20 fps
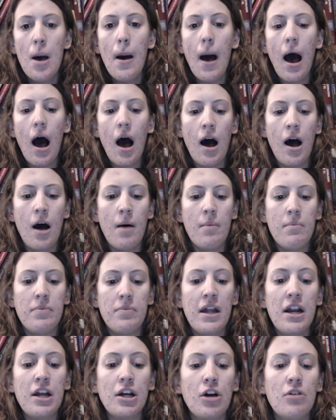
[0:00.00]

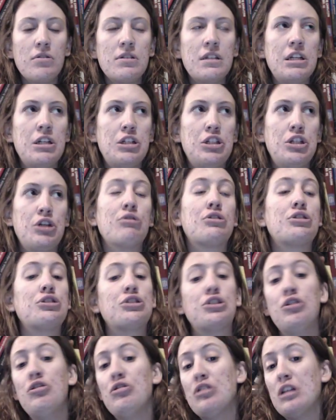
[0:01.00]
Then it goes into
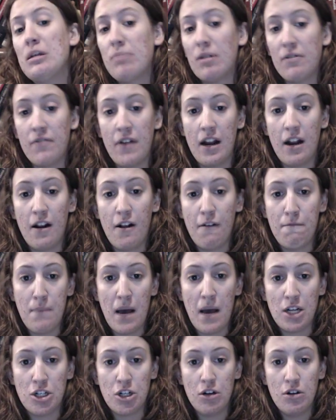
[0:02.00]
introducing preventative
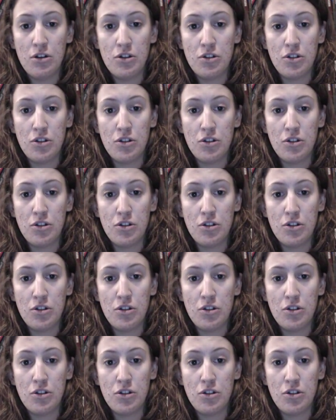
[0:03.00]
measures.